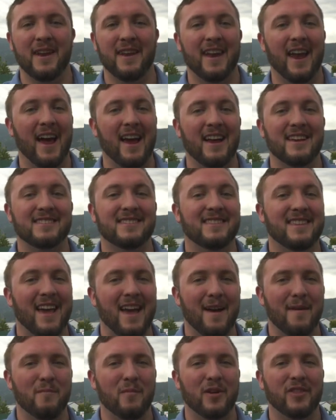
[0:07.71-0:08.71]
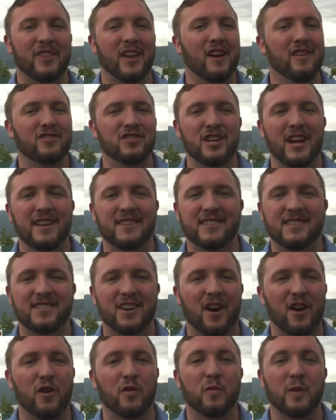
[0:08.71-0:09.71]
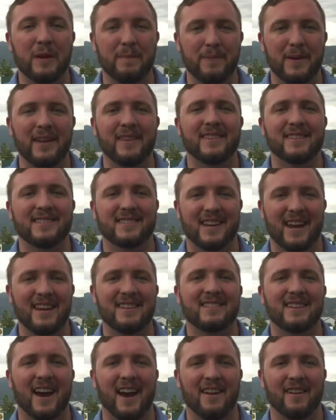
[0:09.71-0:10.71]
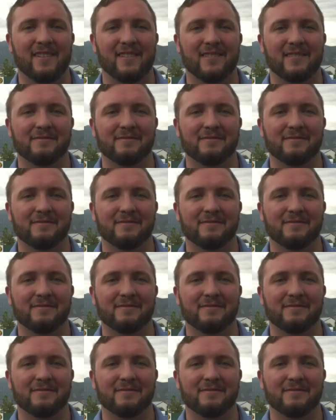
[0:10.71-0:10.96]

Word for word: and I asked them what their chances are to repeat the state title.